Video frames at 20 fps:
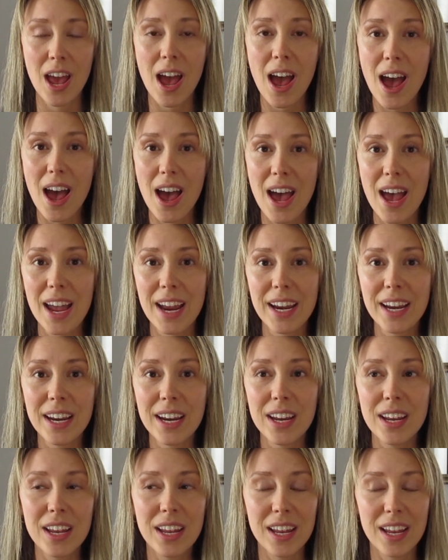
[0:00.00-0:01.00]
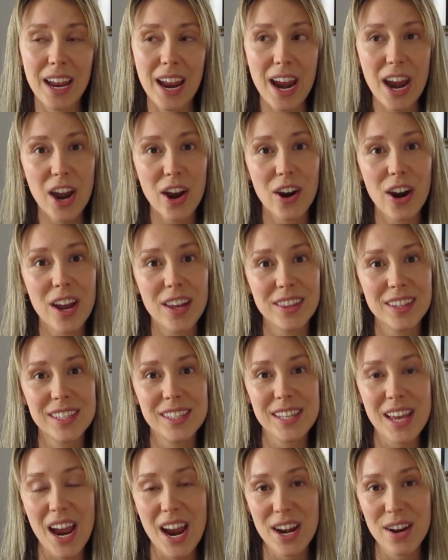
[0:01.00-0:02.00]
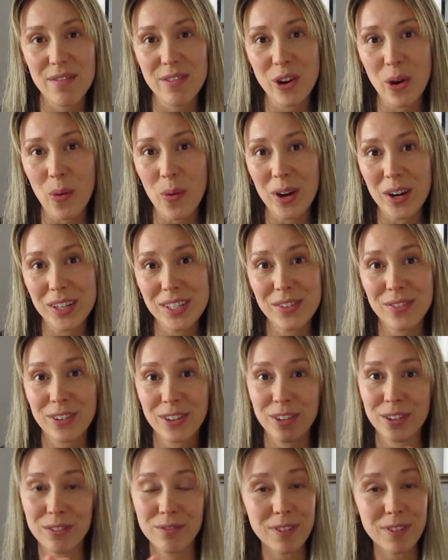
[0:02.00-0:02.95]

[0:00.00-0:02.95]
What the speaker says: I err on the side of going for